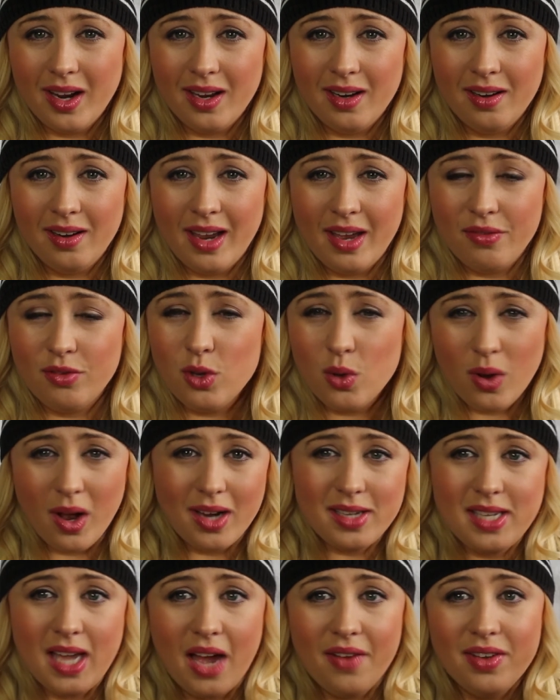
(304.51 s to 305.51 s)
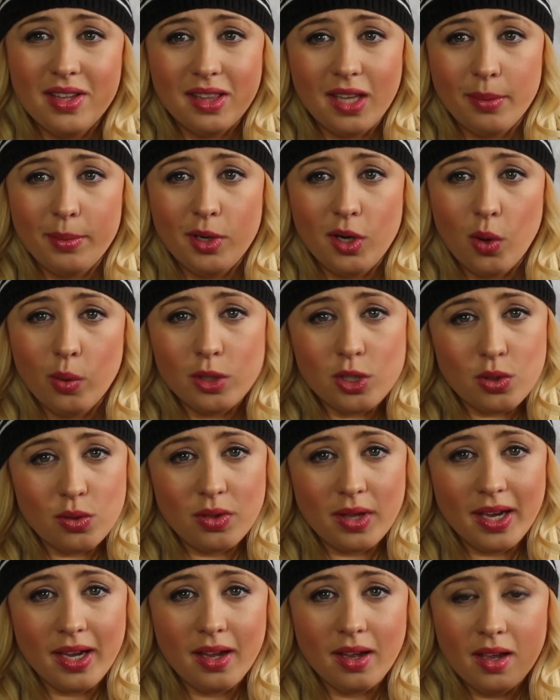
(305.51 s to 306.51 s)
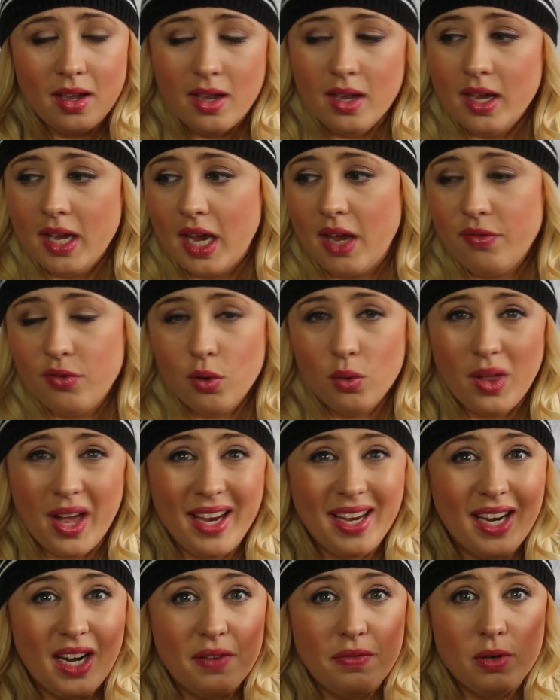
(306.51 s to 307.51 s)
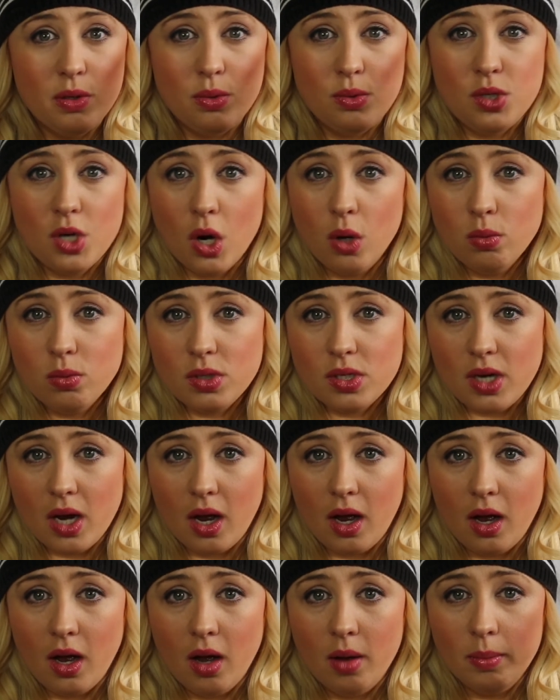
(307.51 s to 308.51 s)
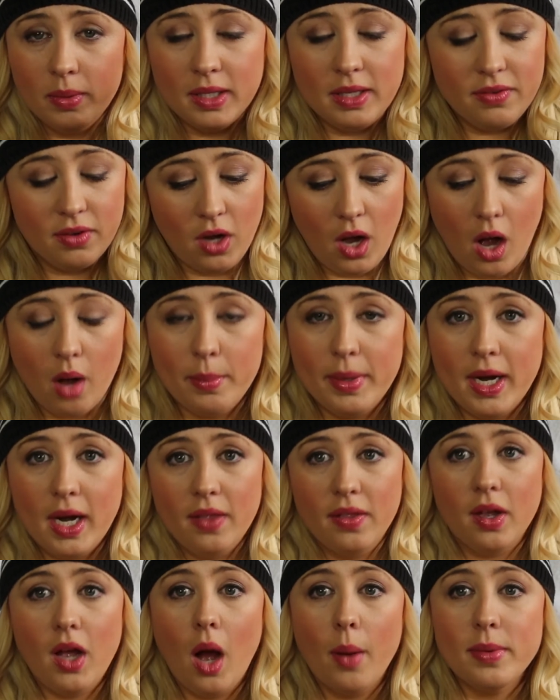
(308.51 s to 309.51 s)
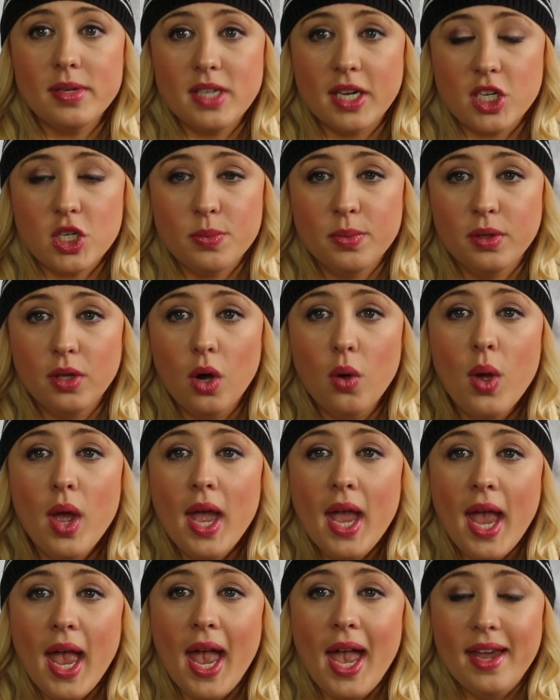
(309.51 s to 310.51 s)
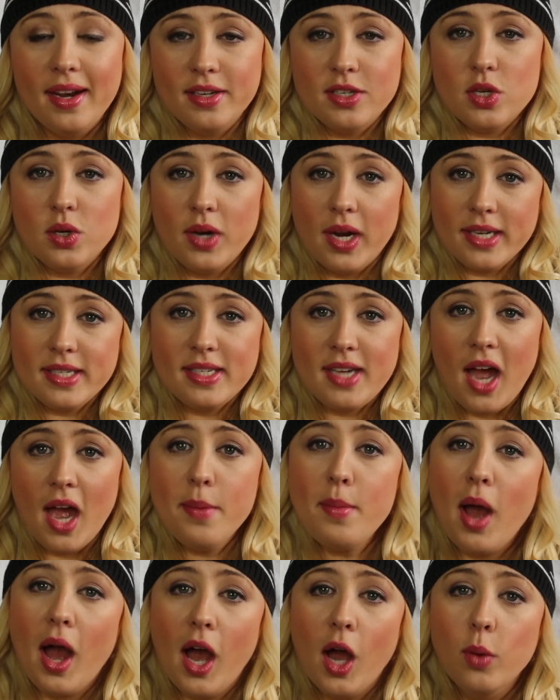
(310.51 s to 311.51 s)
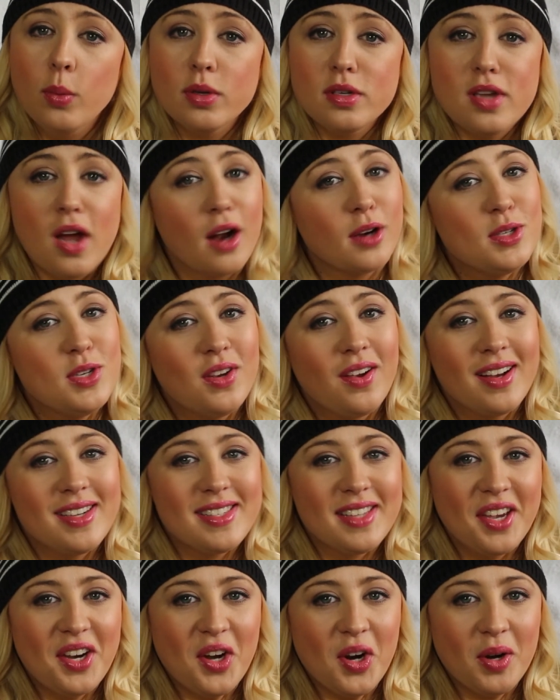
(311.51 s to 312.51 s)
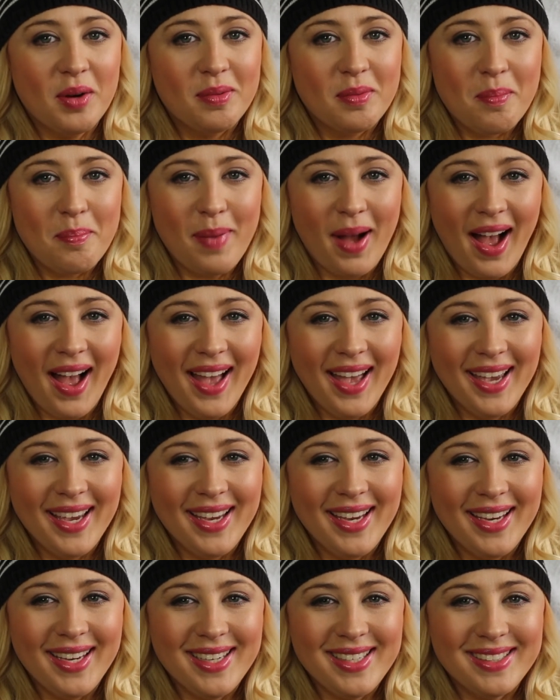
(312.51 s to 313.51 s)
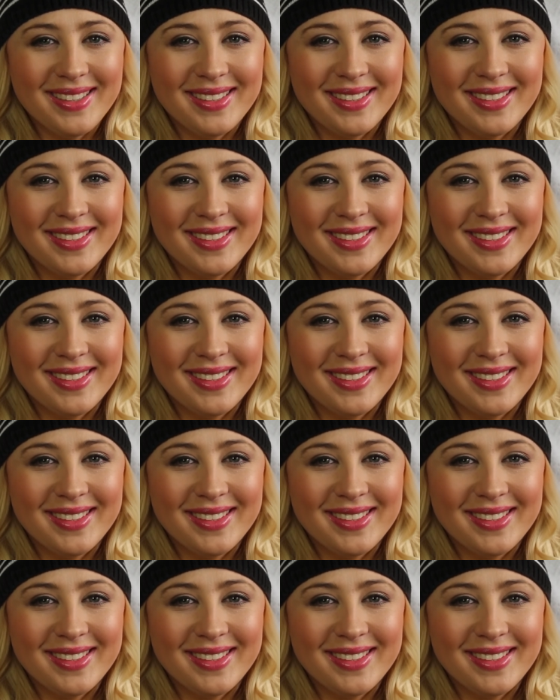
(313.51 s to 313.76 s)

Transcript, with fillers: And if you guys have it, let me know what you think. If you like it, if you don't, um, leave a comment in the comment section below. And until next time, I will talk to you guys later. Bye!